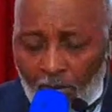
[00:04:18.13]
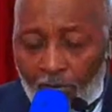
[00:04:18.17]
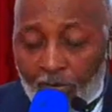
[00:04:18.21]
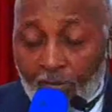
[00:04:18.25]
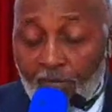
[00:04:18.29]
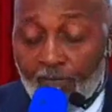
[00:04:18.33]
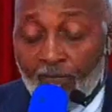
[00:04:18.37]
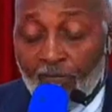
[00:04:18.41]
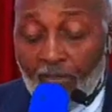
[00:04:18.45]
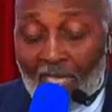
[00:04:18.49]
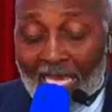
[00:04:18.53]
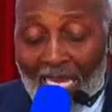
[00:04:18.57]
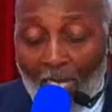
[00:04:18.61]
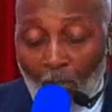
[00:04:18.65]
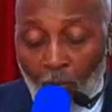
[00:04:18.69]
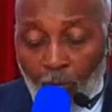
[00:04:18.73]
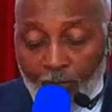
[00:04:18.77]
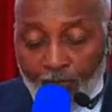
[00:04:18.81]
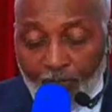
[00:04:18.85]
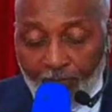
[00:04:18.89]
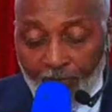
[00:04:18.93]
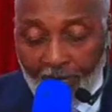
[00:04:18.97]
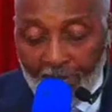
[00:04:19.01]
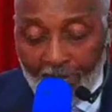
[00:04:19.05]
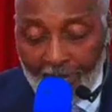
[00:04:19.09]
the
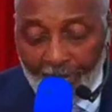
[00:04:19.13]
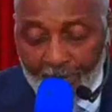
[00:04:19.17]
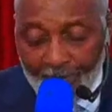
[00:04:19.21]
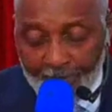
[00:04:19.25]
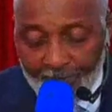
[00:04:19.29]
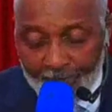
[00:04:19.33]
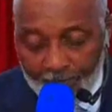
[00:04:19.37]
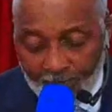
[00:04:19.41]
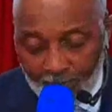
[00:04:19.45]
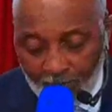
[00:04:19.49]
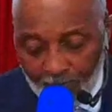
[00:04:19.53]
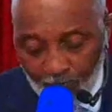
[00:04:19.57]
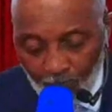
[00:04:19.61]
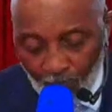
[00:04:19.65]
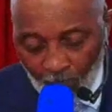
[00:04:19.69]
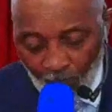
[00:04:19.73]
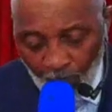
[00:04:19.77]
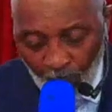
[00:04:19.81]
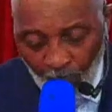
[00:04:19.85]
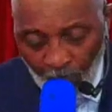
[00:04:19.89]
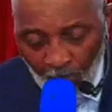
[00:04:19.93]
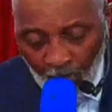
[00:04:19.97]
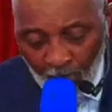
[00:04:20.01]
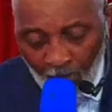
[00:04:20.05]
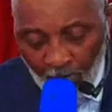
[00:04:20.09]
flower fades,
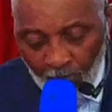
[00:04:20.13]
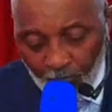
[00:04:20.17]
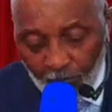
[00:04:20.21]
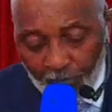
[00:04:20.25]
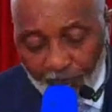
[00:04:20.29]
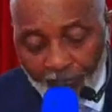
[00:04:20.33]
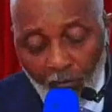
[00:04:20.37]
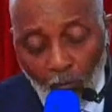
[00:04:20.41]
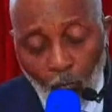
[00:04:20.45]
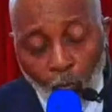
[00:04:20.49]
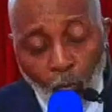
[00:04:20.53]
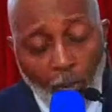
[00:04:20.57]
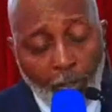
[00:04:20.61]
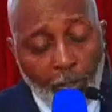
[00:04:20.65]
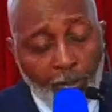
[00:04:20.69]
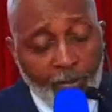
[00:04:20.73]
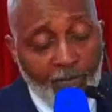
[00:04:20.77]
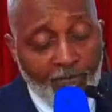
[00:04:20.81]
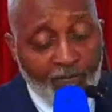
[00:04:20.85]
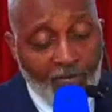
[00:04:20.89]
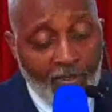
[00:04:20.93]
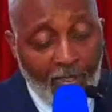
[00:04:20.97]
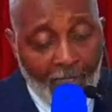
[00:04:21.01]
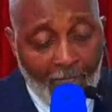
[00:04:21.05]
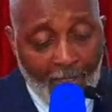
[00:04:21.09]
but the
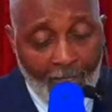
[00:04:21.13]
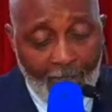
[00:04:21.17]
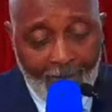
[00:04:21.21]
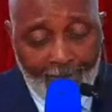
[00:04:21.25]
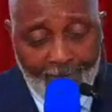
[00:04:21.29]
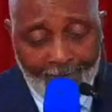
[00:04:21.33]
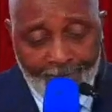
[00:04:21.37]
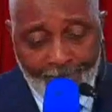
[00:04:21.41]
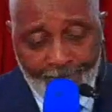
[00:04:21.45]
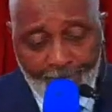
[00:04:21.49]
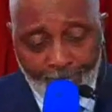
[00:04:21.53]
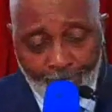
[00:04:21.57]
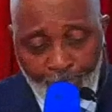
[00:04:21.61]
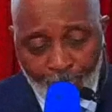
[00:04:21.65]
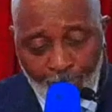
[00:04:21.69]
word of God